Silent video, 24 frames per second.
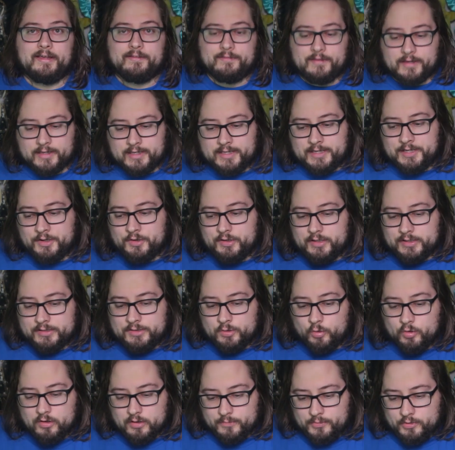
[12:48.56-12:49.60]
the cute,
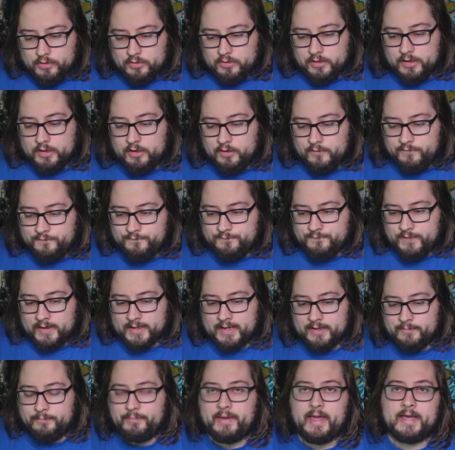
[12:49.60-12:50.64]
adorable little
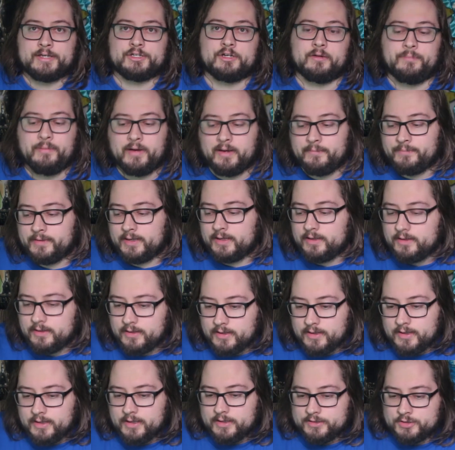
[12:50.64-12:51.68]
bastard puppy.
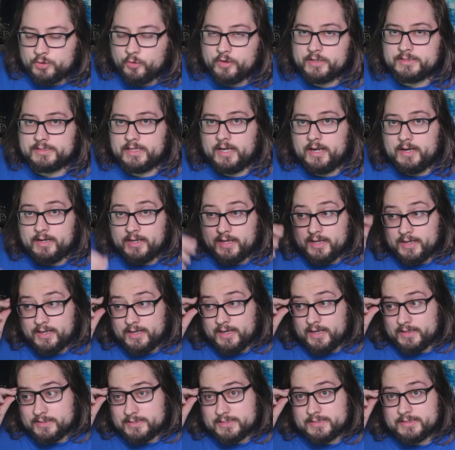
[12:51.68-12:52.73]
Towards the end, he
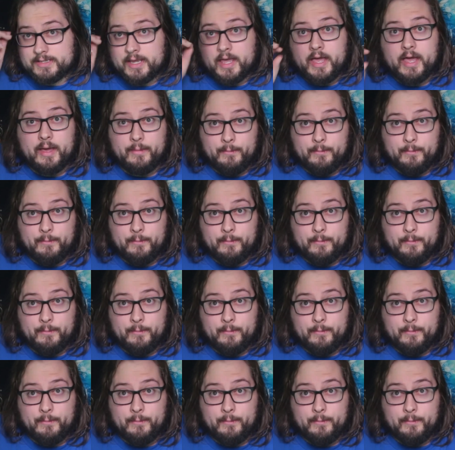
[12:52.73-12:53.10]
gets